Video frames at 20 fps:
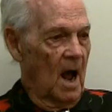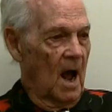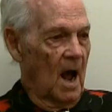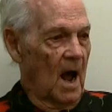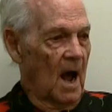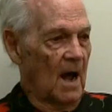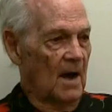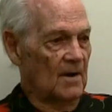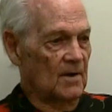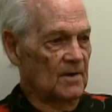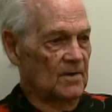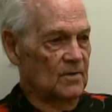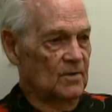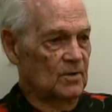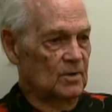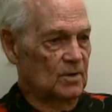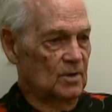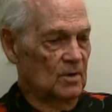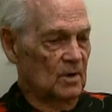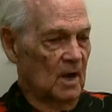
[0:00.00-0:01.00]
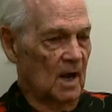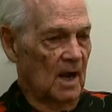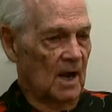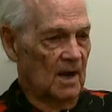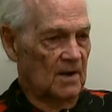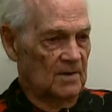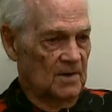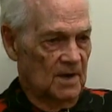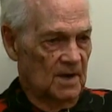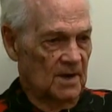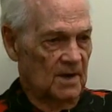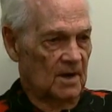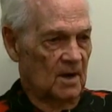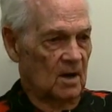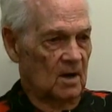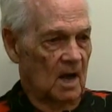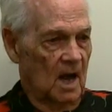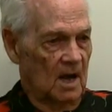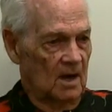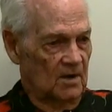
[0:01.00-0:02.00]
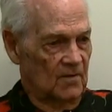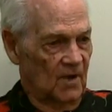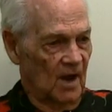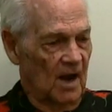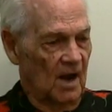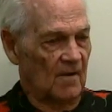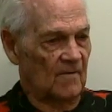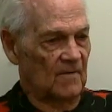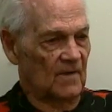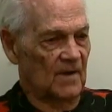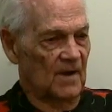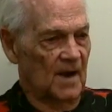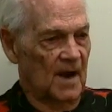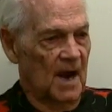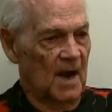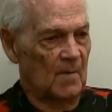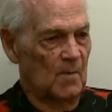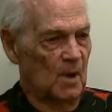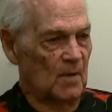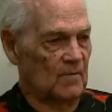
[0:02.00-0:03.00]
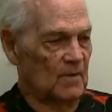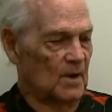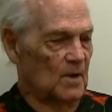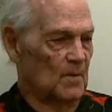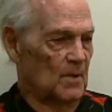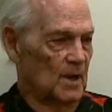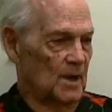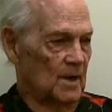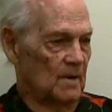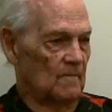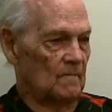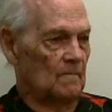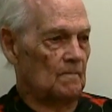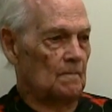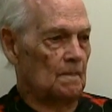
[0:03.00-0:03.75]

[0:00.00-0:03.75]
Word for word: I was in the, I'll think of the name of it in a minute.